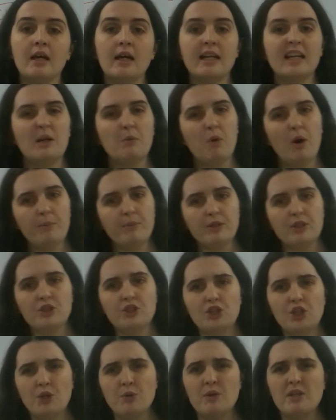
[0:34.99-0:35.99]
Now what I'm going
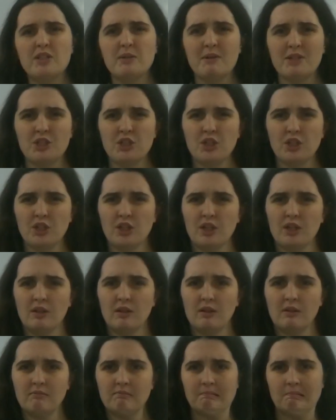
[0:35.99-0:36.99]
to do is I'm actually going to
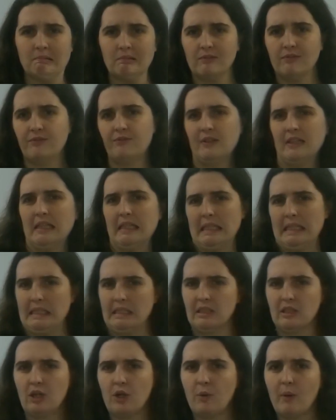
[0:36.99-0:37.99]
fiddle
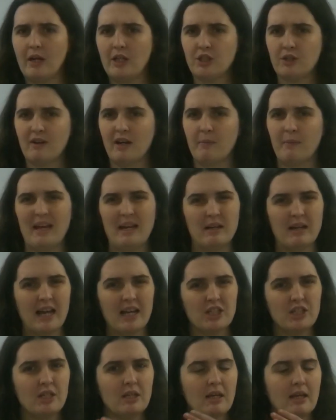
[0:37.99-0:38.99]
this equation around a bit and
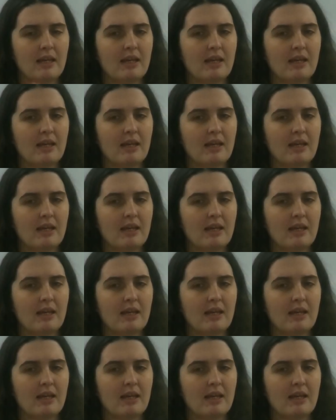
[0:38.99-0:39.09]
actually